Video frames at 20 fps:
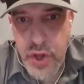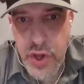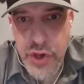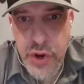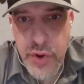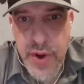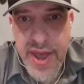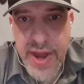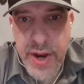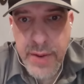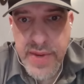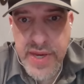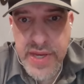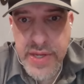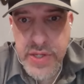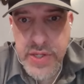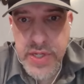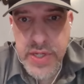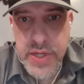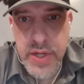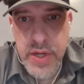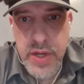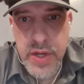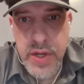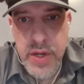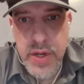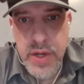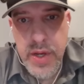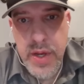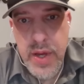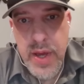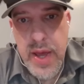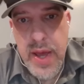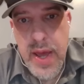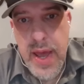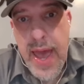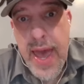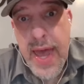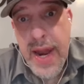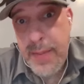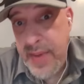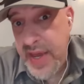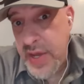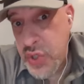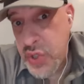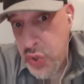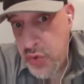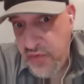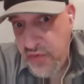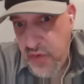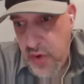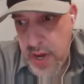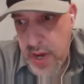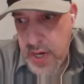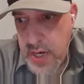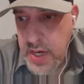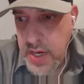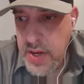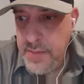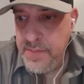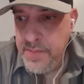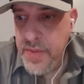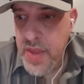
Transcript: Your enemy's enemy is your friend.